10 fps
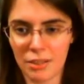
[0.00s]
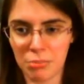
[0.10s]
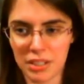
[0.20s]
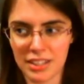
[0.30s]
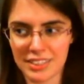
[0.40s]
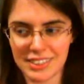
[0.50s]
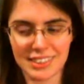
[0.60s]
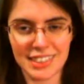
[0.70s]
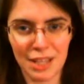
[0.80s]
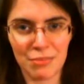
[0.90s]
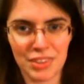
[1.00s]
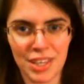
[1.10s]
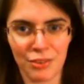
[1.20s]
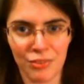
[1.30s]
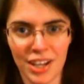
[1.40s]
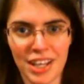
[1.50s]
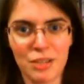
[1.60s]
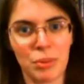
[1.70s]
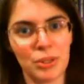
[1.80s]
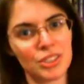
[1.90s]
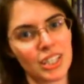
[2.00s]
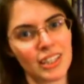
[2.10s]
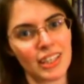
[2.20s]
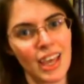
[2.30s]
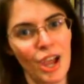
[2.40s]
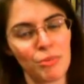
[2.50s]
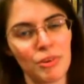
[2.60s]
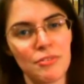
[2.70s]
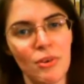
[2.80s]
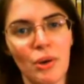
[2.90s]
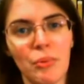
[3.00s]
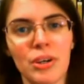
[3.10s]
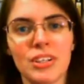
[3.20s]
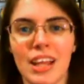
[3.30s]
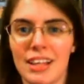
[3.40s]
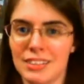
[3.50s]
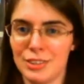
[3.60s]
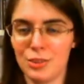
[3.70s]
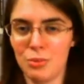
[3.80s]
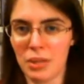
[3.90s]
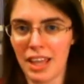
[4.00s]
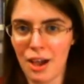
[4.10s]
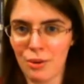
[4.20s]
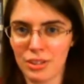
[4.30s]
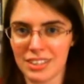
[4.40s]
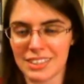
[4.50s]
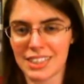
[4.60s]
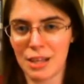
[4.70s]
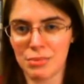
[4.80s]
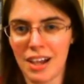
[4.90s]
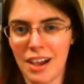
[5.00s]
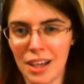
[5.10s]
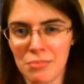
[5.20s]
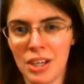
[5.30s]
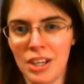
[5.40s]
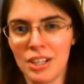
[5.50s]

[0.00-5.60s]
But that's the same thing, right? Pushing the camera forward and zooming out at the same time